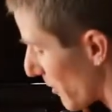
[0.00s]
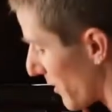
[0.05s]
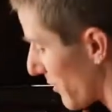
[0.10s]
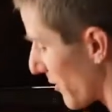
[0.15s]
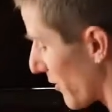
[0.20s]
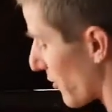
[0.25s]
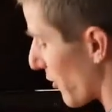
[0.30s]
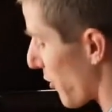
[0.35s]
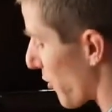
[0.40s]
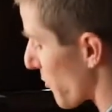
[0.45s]
What is
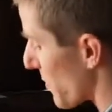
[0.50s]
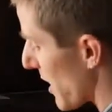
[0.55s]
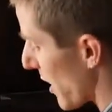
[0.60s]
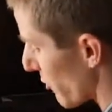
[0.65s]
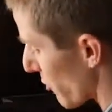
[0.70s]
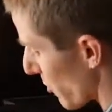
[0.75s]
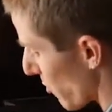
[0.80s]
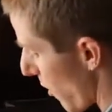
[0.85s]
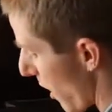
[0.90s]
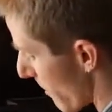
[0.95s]
this, a
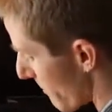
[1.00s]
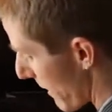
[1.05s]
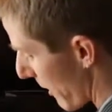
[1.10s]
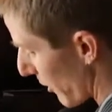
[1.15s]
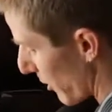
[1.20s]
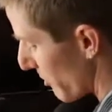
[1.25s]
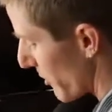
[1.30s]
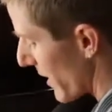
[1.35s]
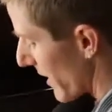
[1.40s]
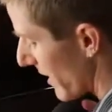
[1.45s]
300-watt
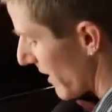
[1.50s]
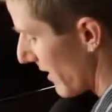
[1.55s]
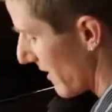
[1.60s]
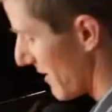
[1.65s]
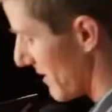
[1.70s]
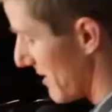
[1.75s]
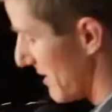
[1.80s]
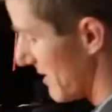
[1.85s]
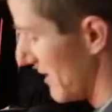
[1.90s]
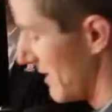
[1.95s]
power brick?
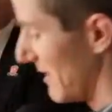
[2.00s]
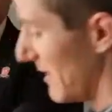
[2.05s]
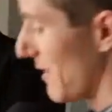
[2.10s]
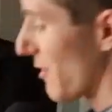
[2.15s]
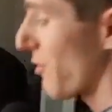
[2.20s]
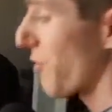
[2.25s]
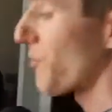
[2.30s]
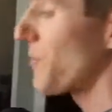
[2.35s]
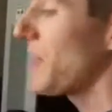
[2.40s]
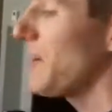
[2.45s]

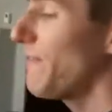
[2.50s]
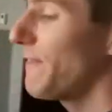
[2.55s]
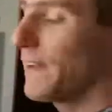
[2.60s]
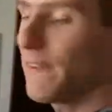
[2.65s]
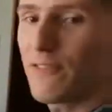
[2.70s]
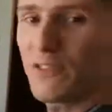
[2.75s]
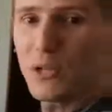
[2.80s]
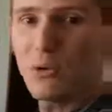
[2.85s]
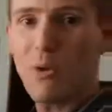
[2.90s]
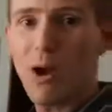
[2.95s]

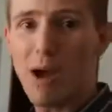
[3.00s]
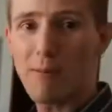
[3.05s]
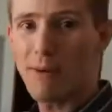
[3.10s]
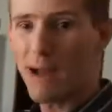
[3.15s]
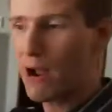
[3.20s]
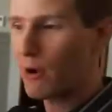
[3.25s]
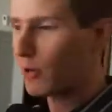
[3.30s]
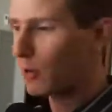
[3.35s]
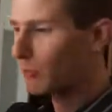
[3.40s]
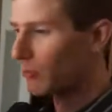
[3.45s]
350-watt
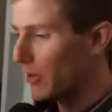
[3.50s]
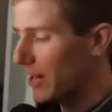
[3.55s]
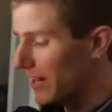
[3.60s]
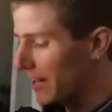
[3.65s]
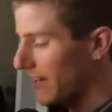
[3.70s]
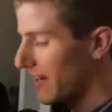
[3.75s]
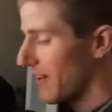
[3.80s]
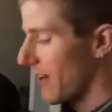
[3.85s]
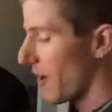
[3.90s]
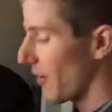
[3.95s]
power
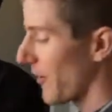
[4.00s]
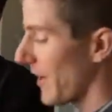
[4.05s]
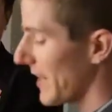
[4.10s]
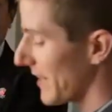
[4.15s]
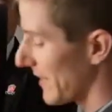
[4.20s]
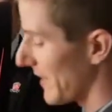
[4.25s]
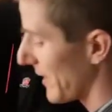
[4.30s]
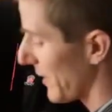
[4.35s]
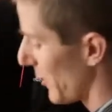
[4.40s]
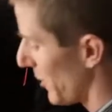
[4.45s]
brick, all
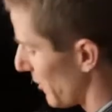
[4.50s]
right, and it